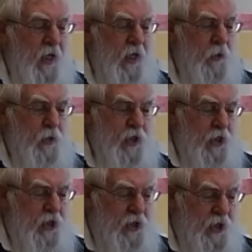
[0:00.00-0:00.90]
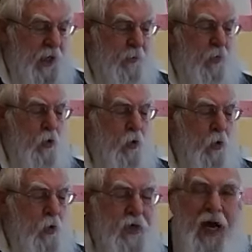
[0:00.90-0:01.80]
It was Hashem who
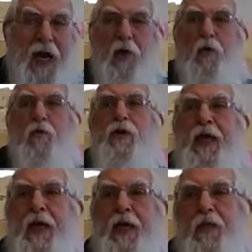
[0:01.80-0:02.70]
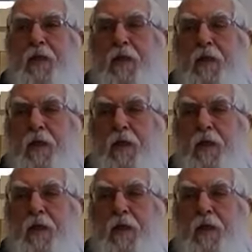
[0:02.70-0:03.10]
called Yaakov Kale.